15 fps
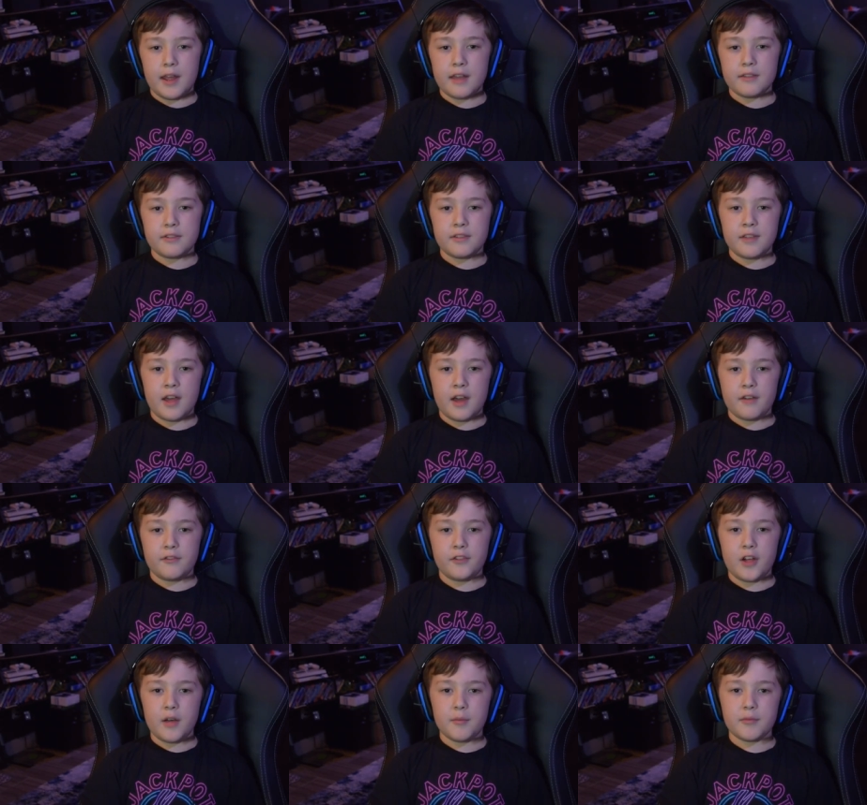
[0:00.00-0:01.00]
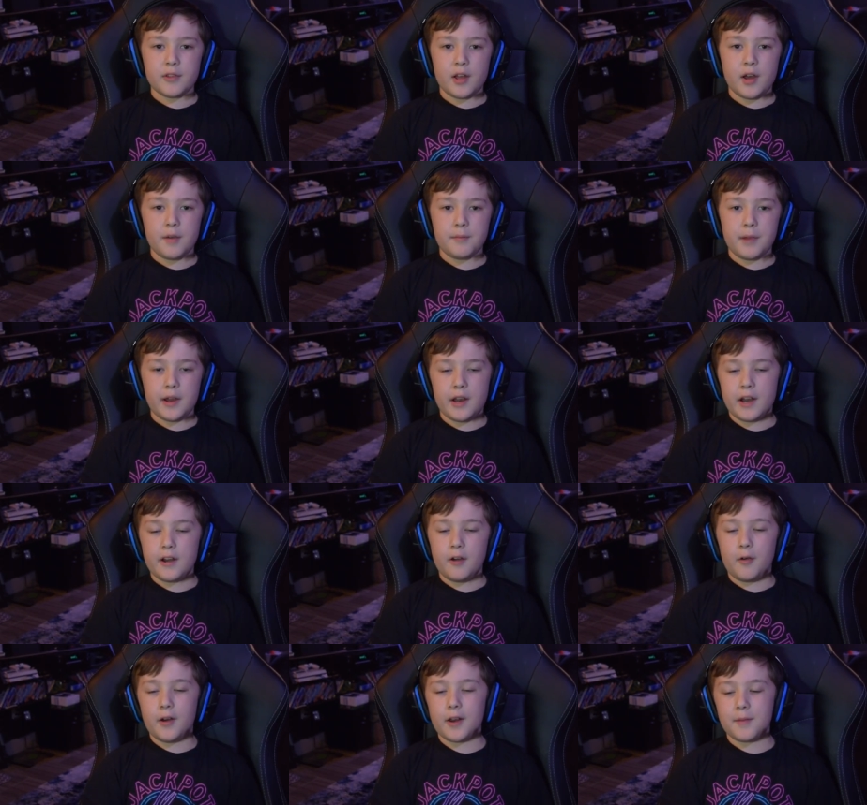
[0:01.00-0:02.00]
hit that thumbs up. And I
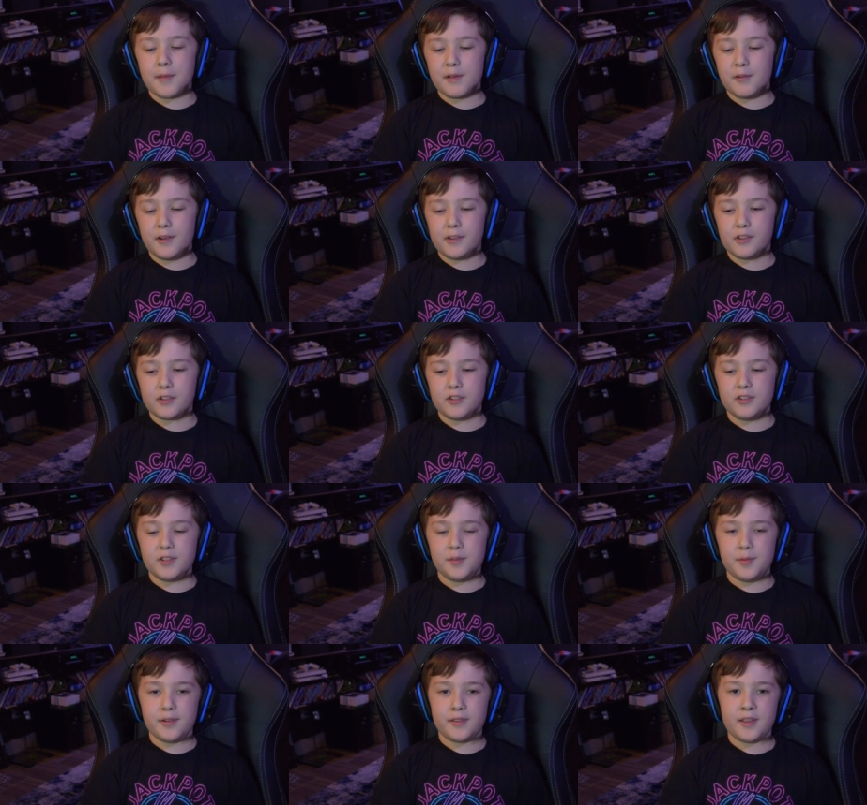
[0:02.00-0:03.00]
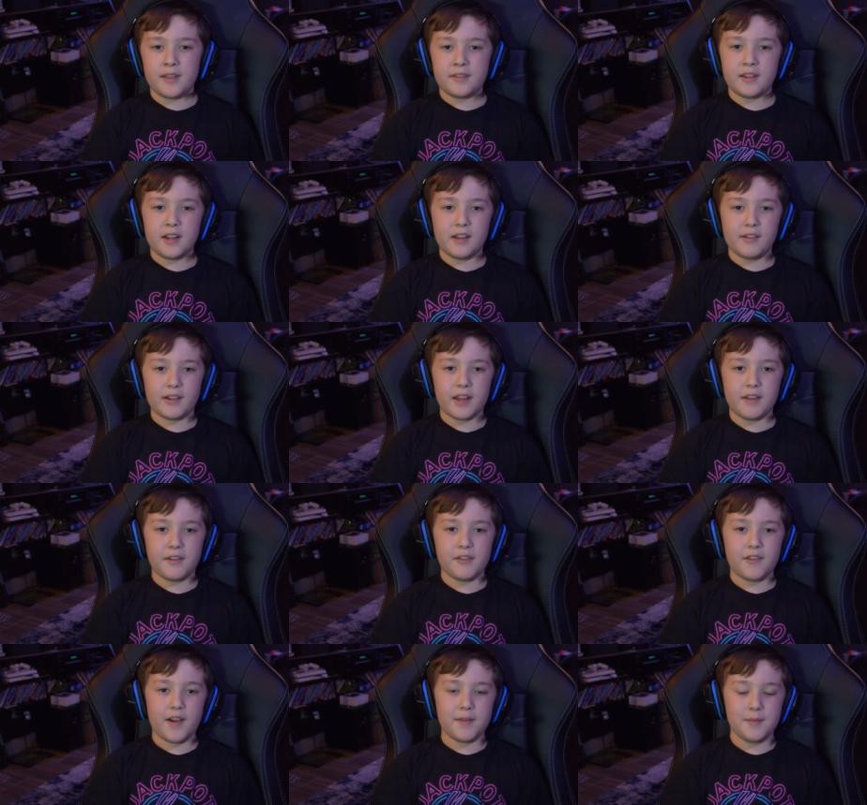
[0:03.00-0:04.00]
don't want to be one of those YouTubers that say it like
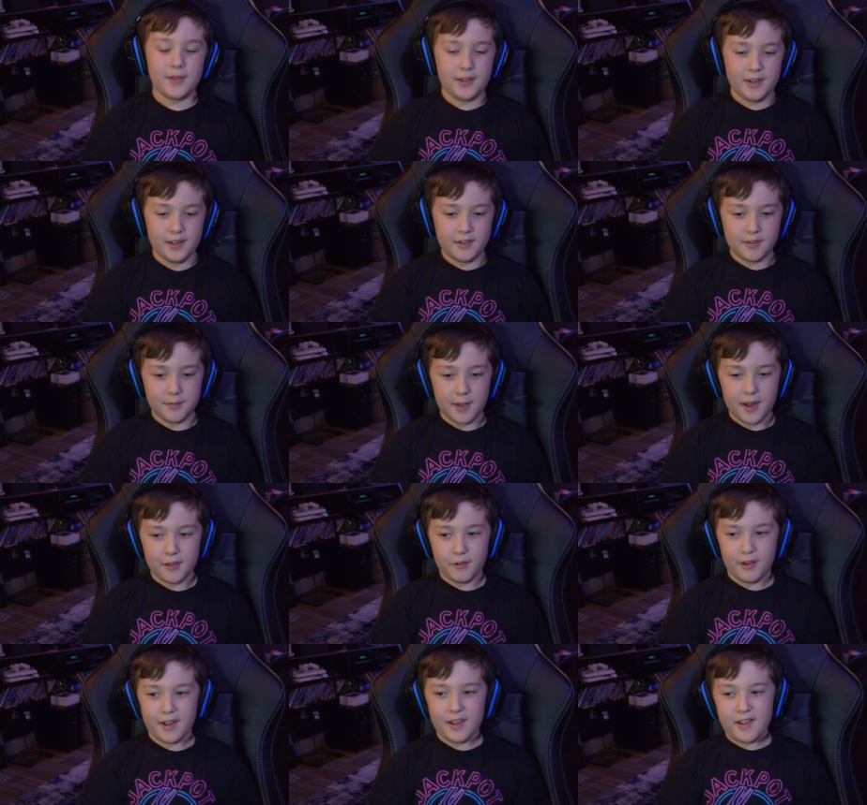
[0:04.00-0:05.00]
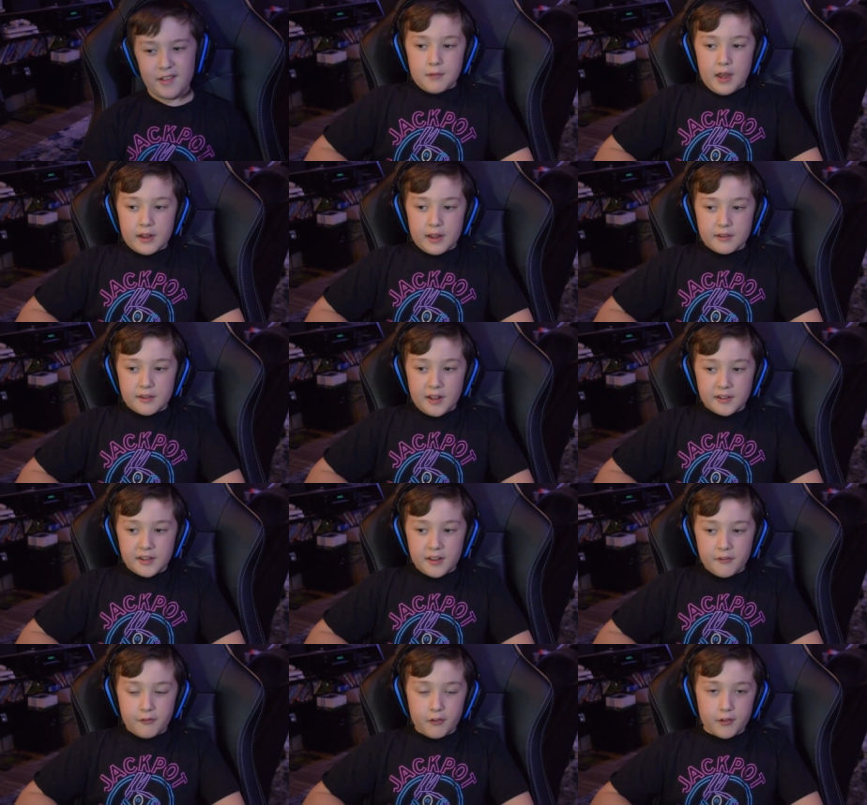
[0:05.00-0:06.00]
every five minutes, by the way. I guess that's
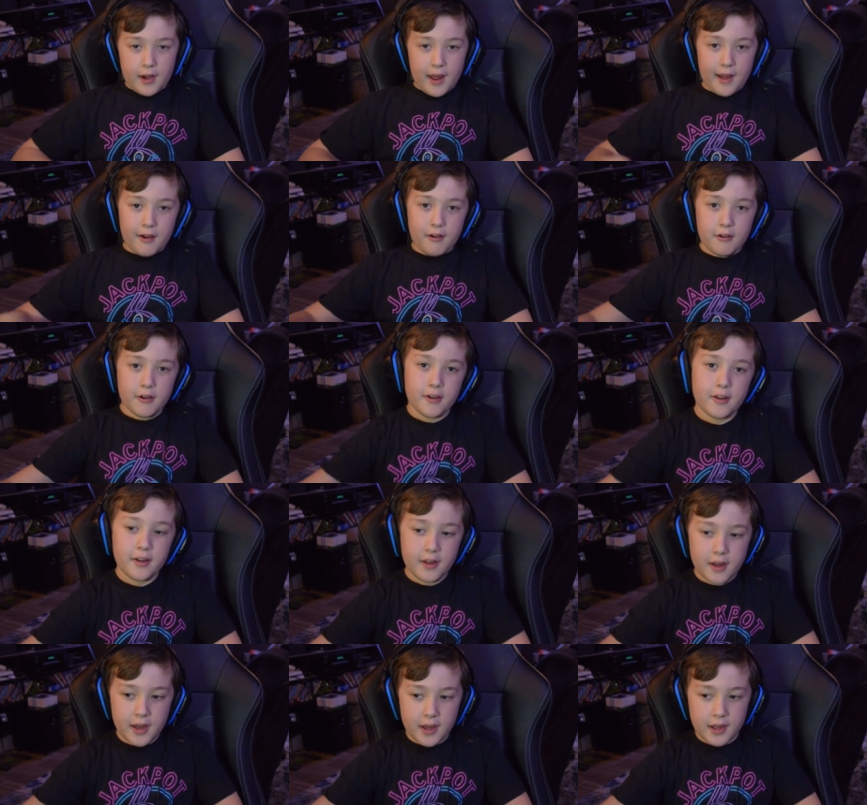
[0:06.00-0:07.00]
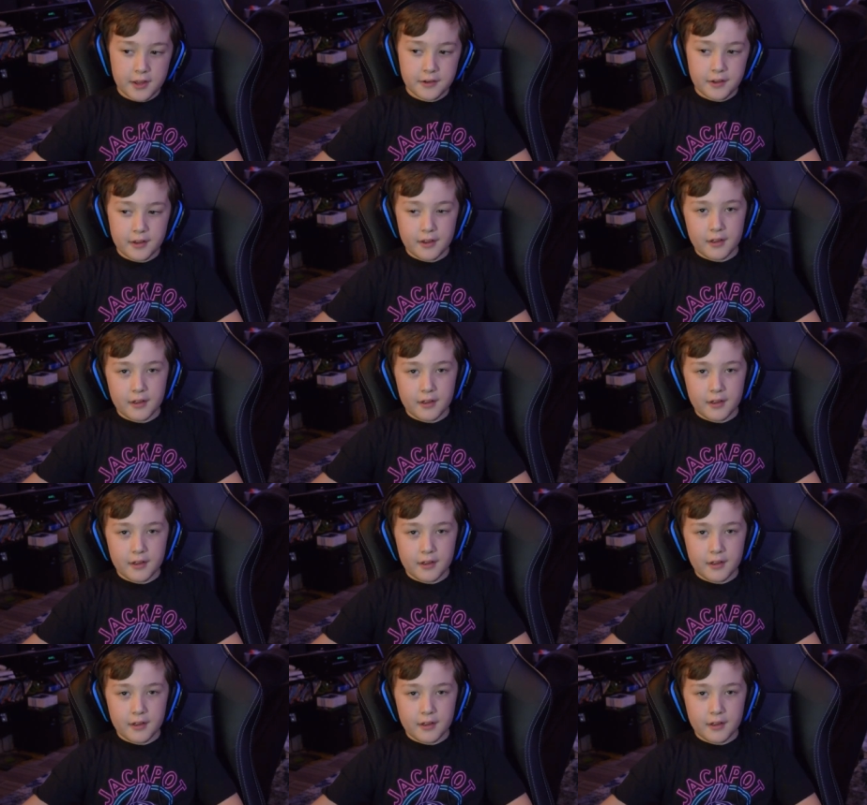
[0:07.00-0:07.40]
it for now. And